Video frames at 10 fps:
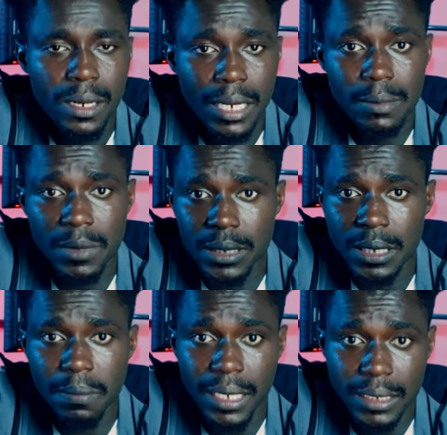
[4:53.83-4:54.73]
let me
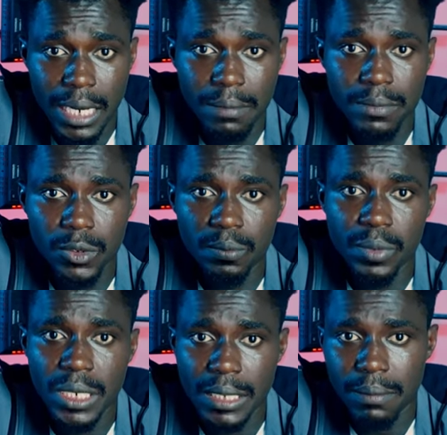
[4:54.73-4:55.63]
take my time to
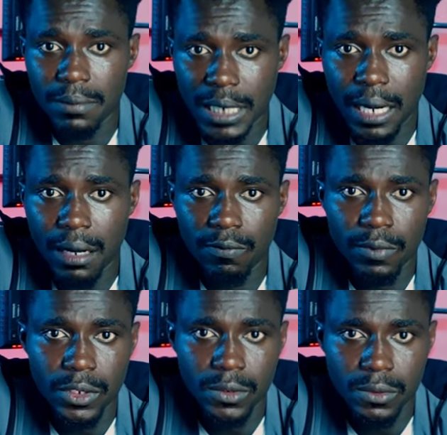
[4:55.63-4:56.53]
break them down
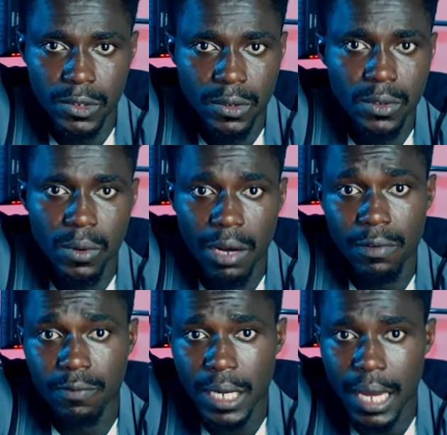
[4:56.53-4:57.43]
for you so you have
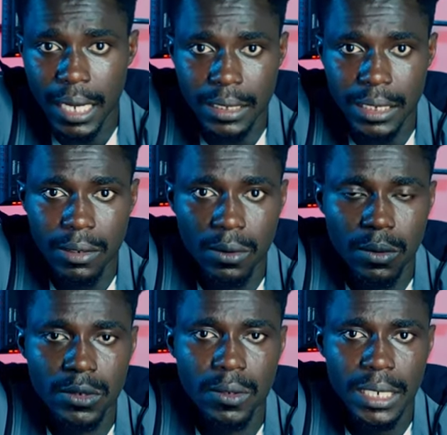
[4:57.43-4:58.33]
a fair idea on
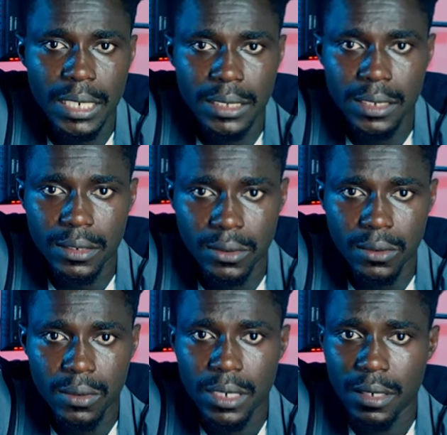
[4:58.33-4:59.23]
what you are getting
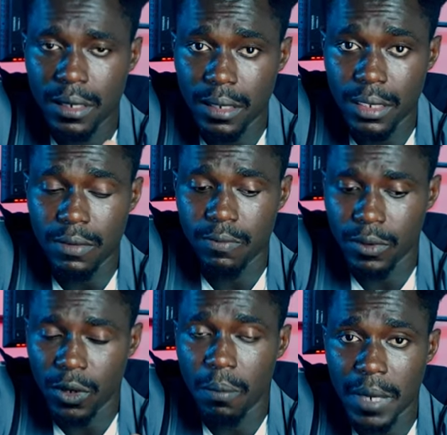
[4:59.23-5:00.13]
into if
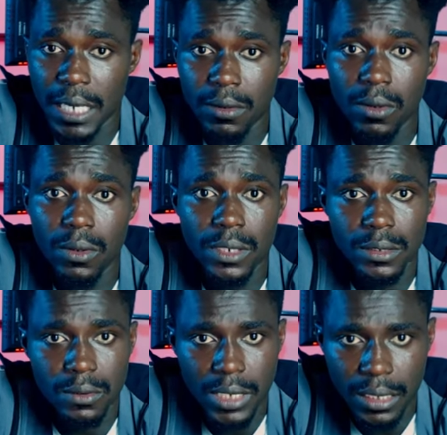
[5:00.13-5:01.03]
your main goal is
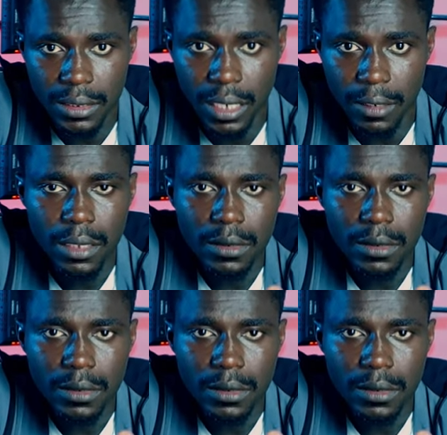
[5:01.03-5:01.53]
the texture.